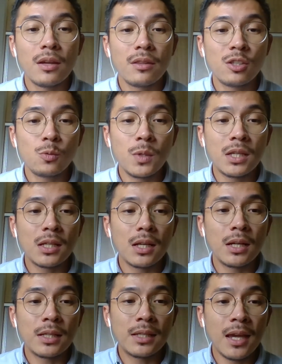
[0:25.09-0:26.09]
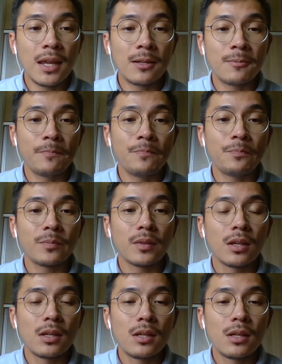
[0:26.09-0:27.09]
This week again,
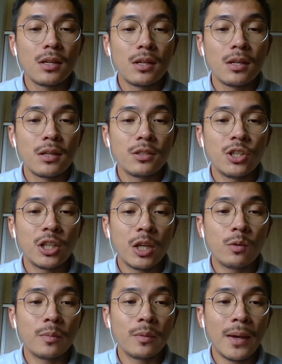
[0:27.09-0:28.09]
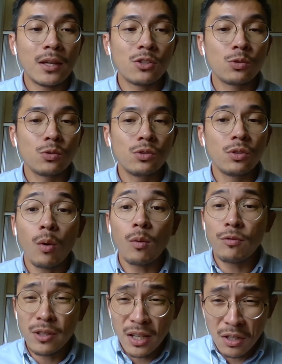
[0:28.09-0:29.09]
JK will be back soon.
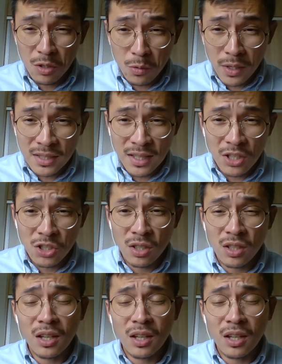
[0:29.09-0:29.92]
Hopefully there's no extension.